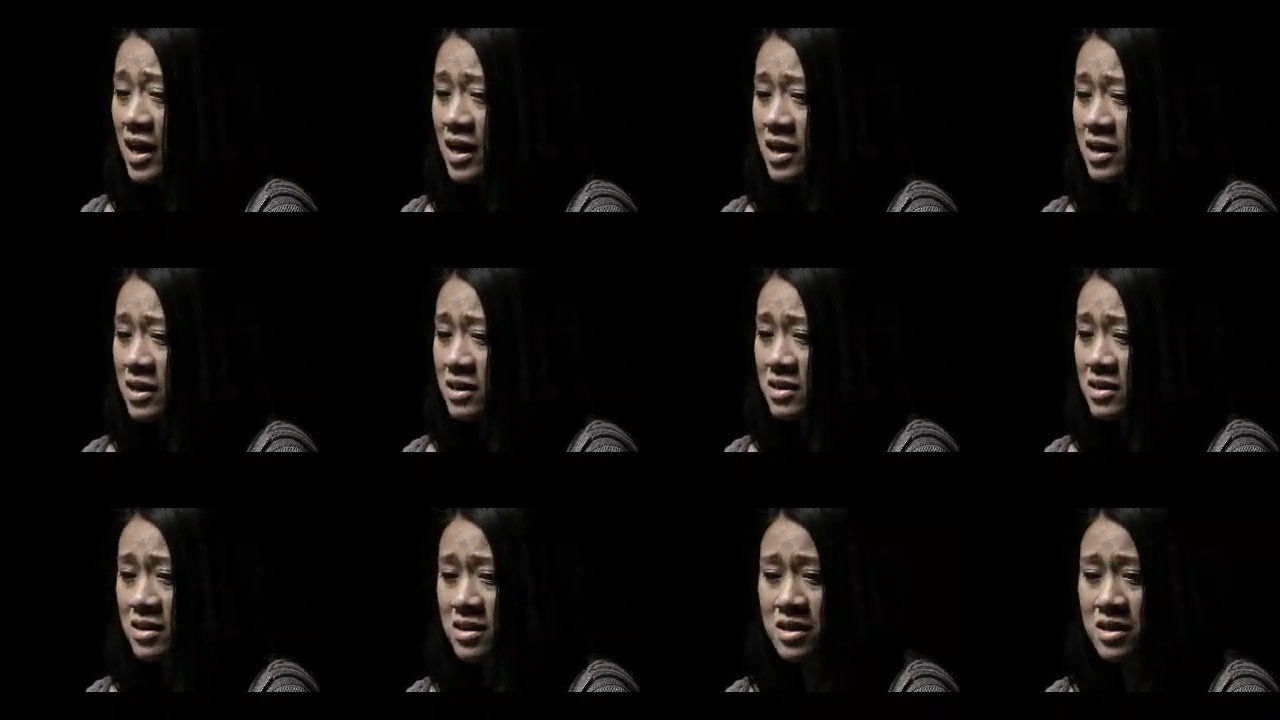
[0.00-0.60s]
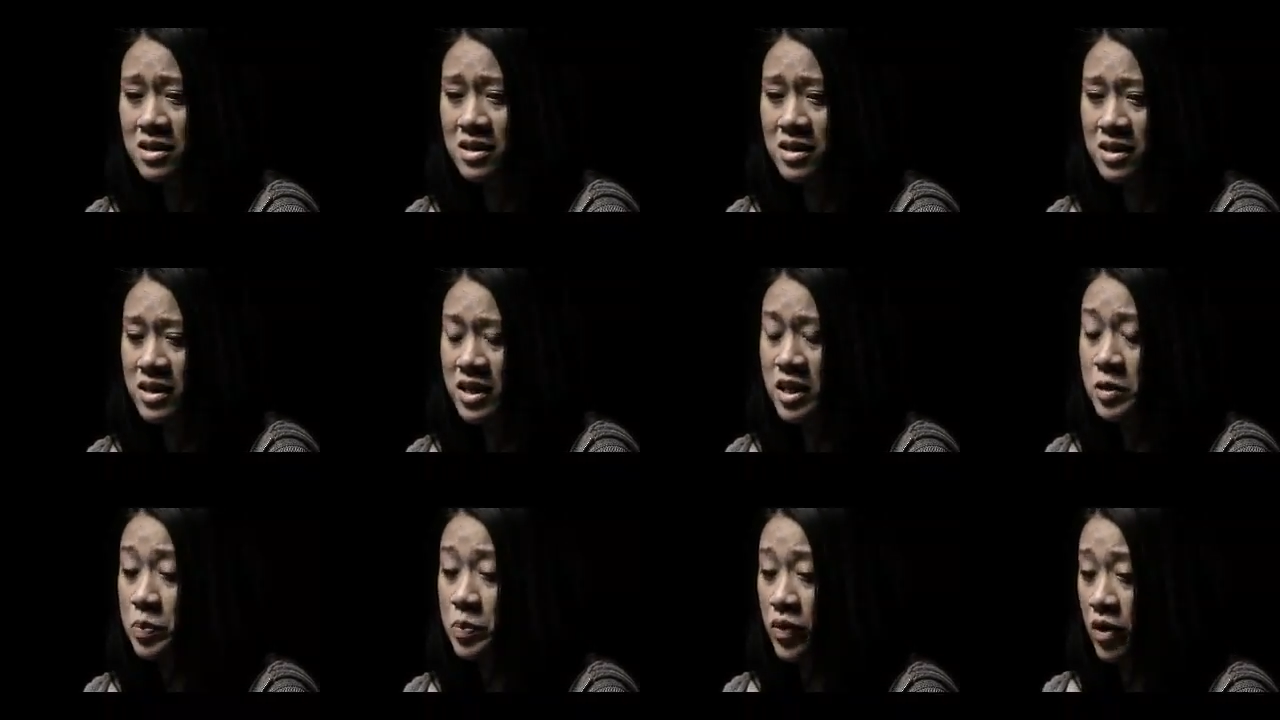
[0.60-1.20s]
And
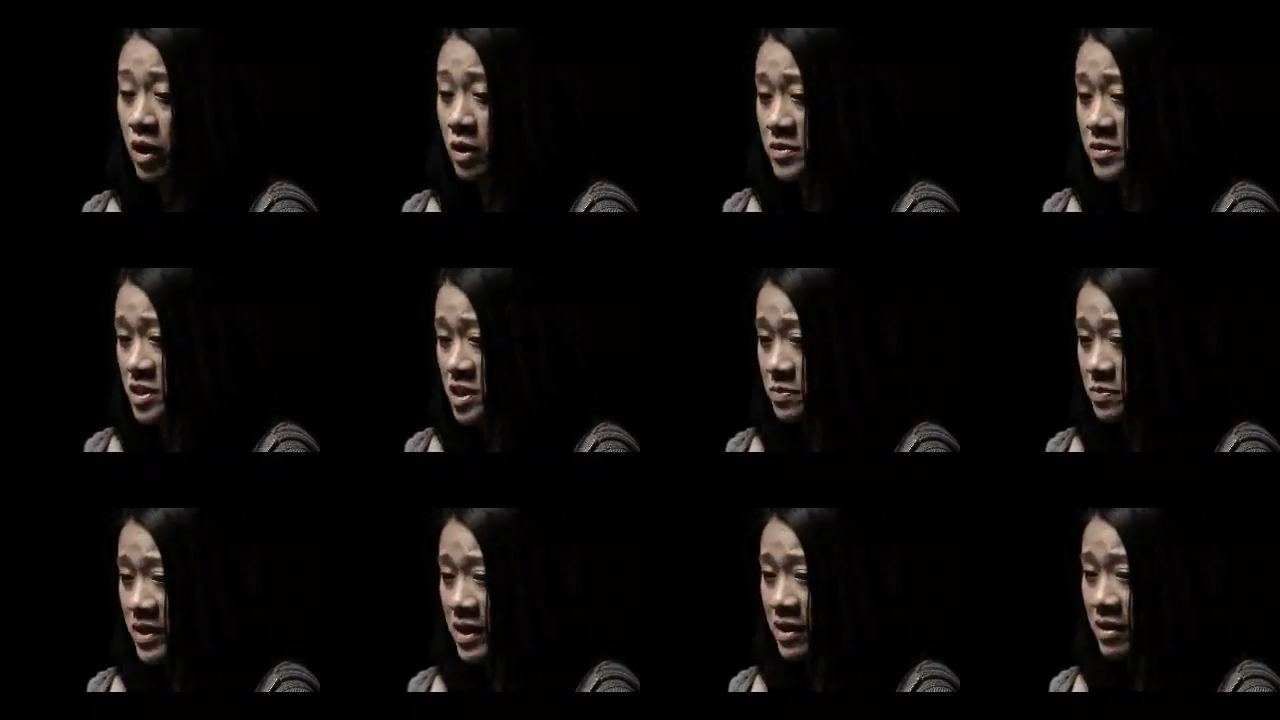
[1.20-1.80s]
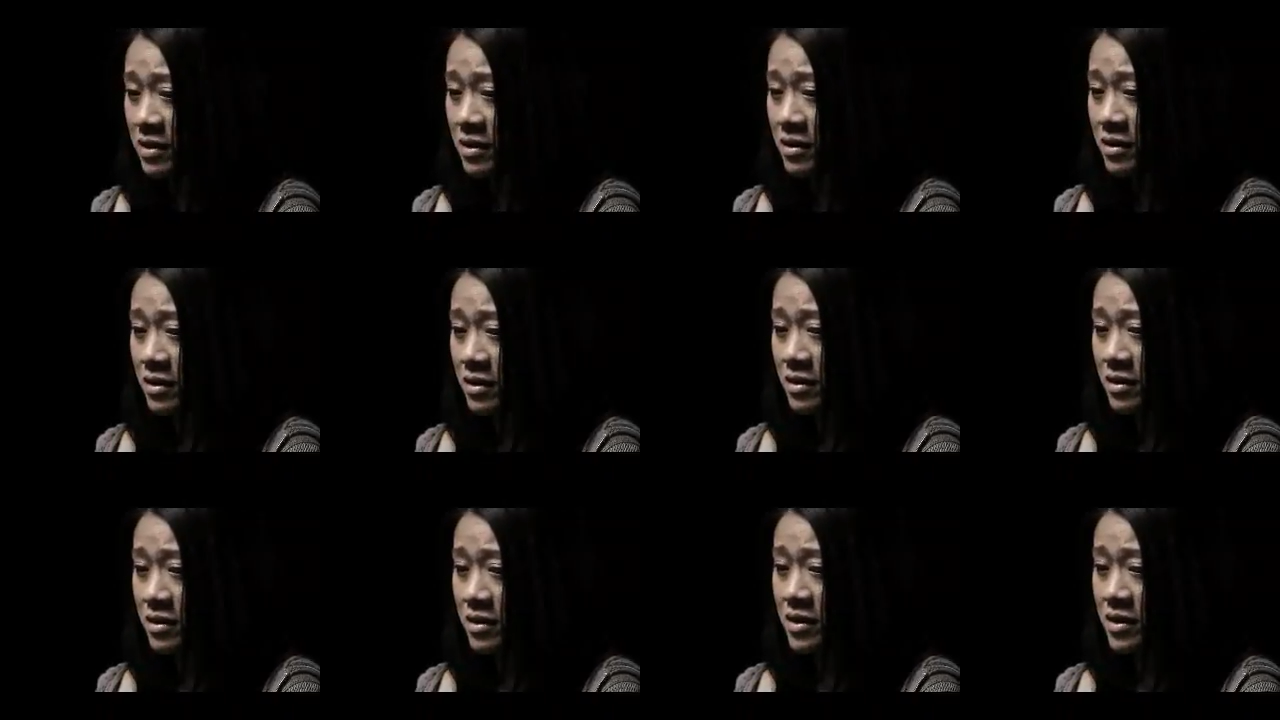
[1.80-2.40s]
he promised me
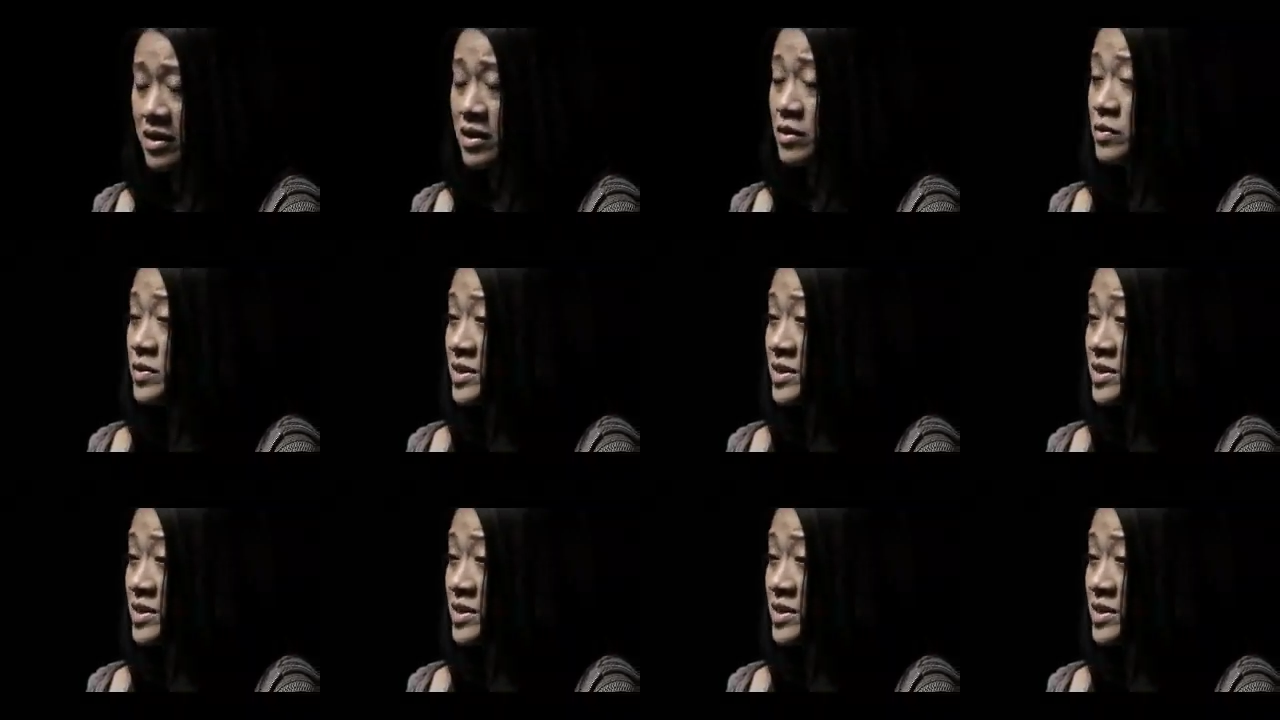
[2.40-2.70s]
that he